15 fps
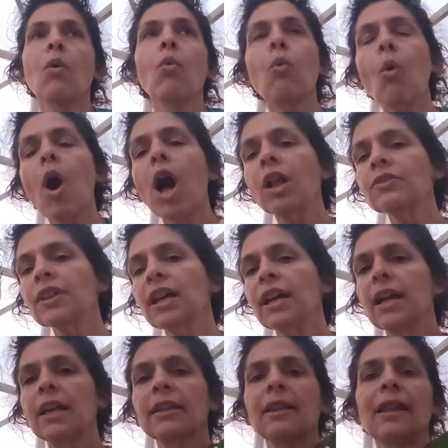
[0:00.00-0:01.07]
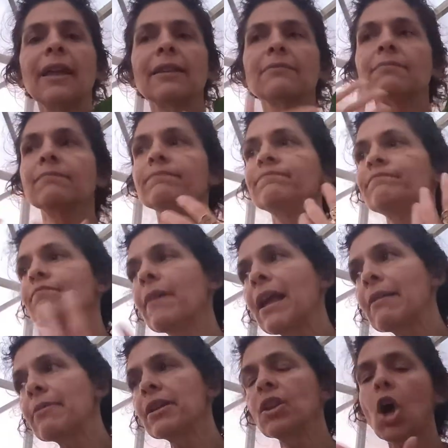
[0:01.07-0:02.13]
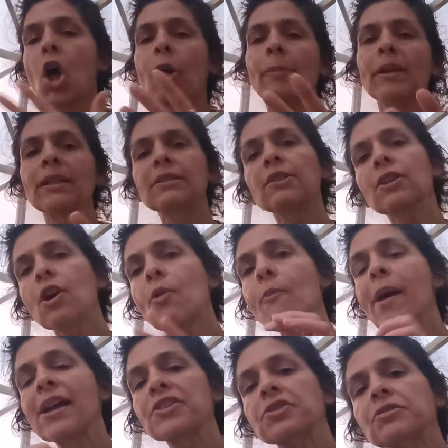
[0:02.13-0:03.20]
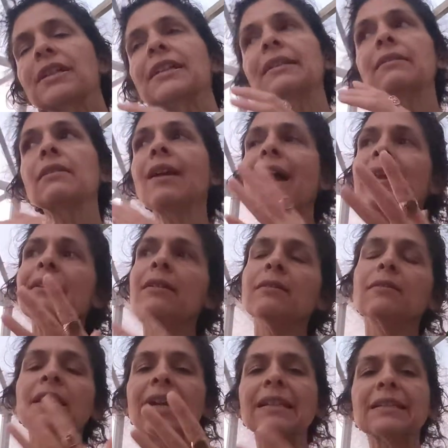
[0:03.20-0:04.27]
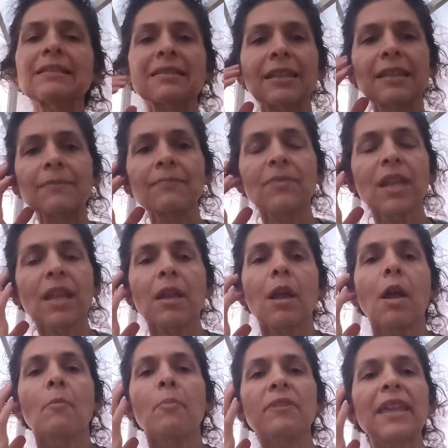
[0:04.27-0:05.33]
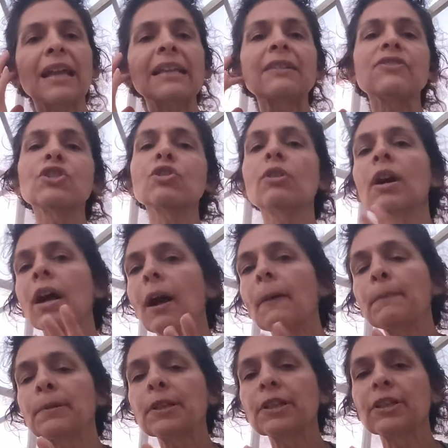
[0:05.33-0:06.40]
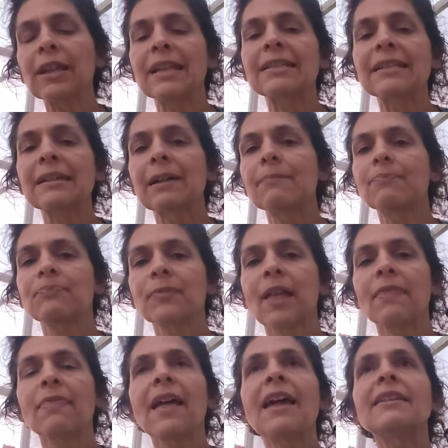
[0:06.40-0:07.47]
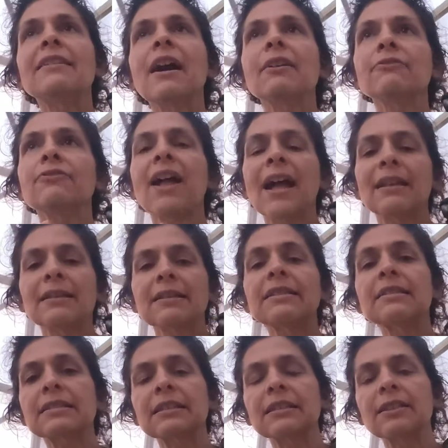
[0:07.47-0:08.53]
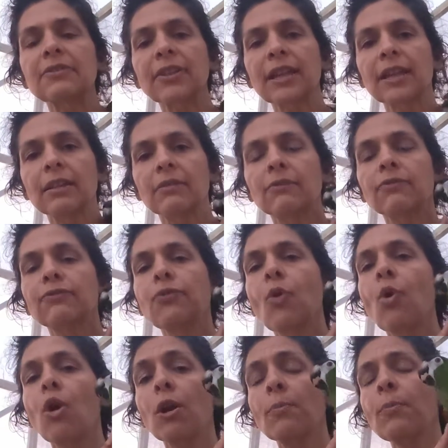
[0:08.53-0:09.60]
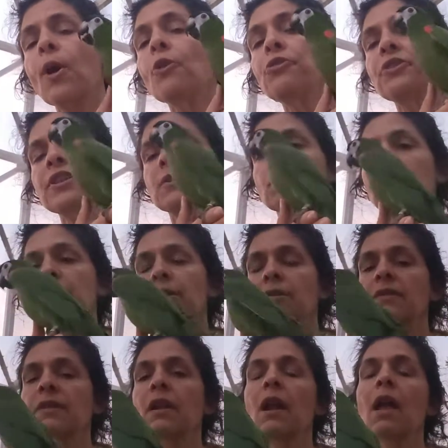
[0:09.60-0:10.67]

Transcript: walnut and maybe an almond, you know, measure it, kind of, kind of see. But that gives you a, a pretty good idea. That nut fat is significant for both these birds